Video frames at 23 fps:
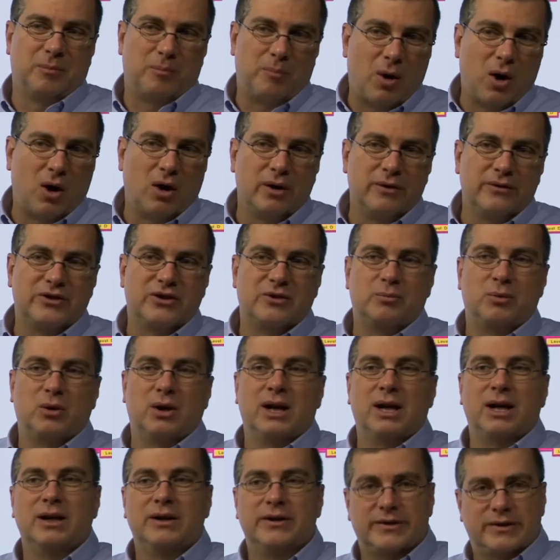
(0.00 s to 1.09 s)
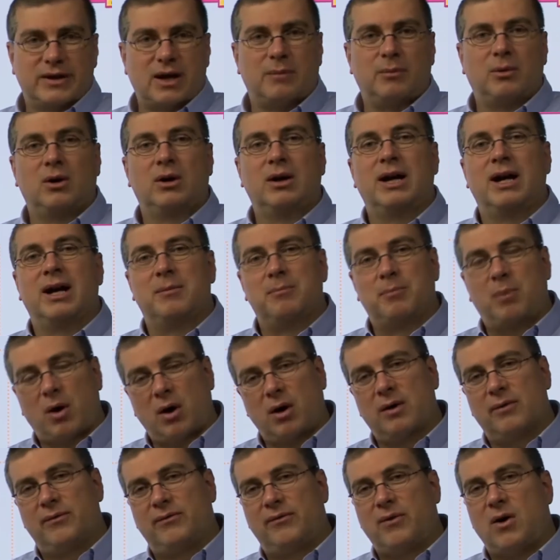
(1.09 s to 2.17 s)
part of spring, summer, and
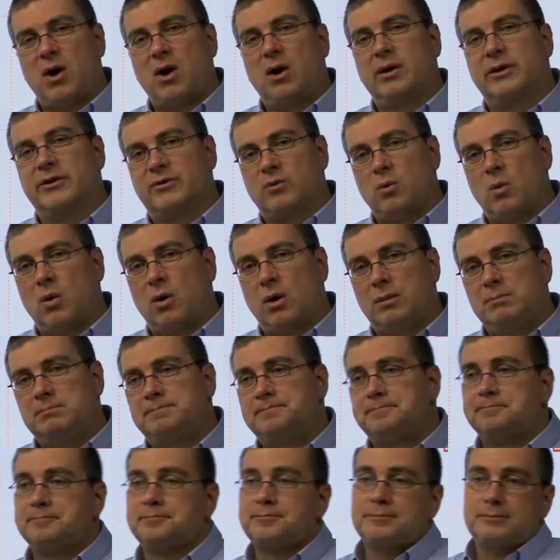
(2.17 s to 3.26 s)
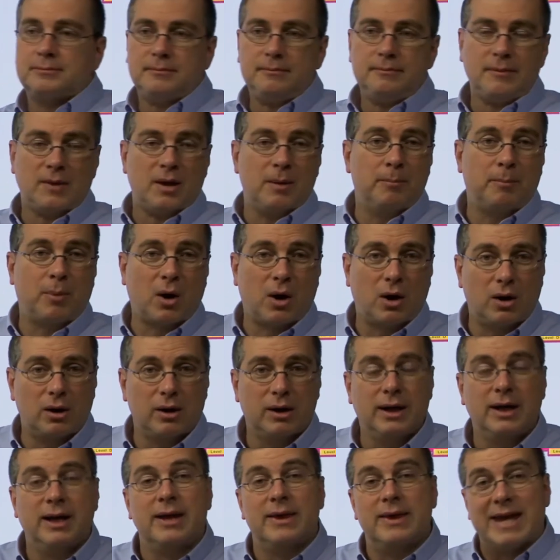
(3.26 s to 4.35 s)
part of fall is warm.
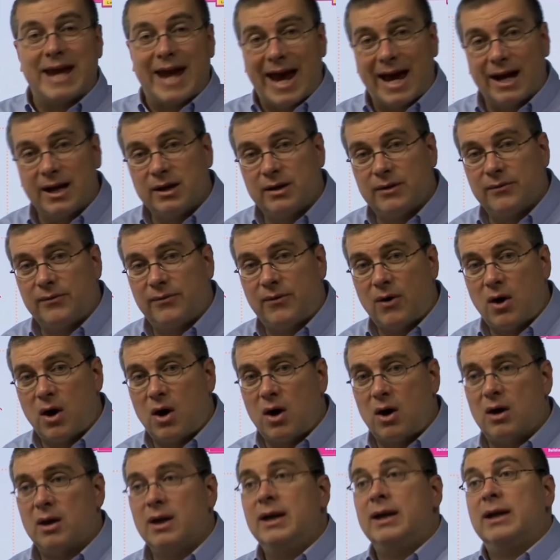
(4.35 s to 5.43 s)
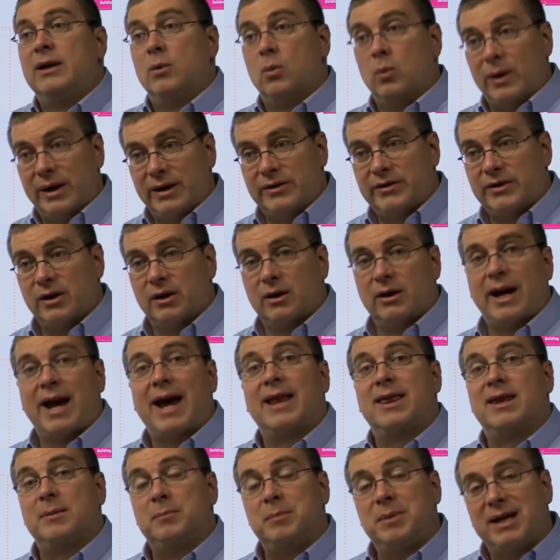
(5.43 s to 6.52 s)
The end of fall, winter,
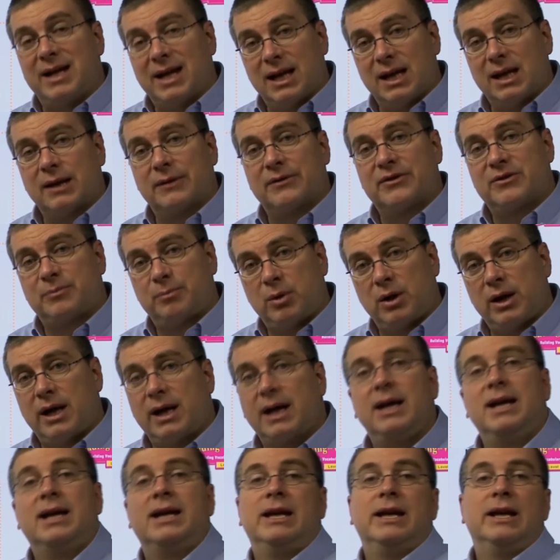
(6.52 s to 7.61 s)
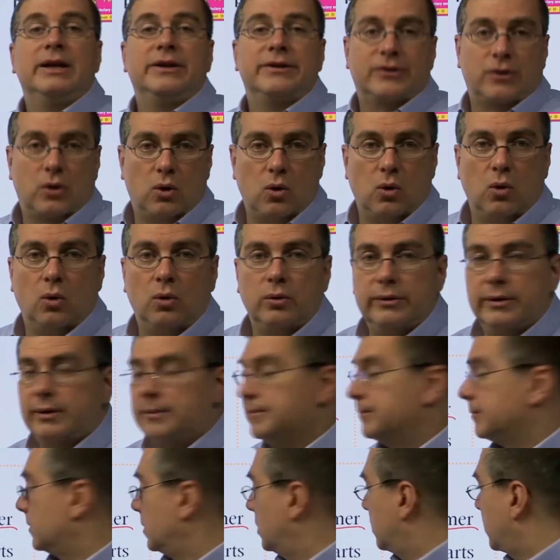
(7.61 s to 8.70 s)
and the beginning of spring is cold.
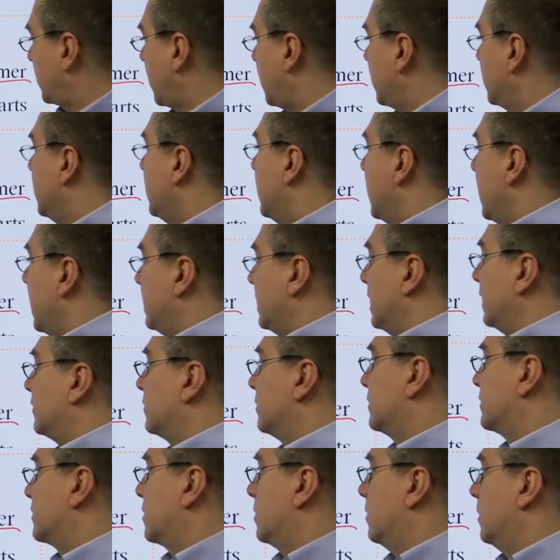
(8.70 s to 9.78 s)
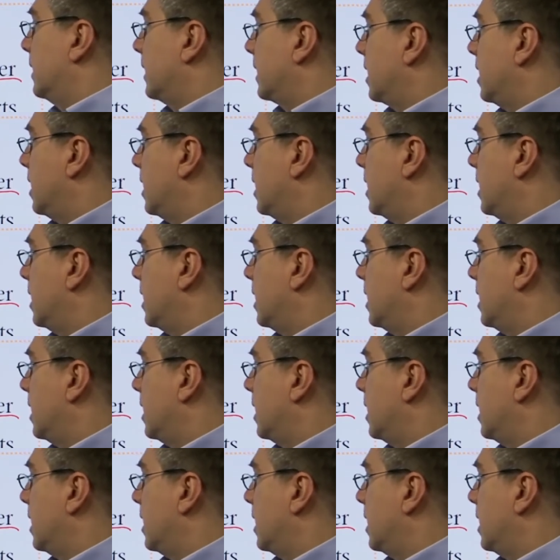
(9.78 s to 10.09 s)
Okay? And that's what's going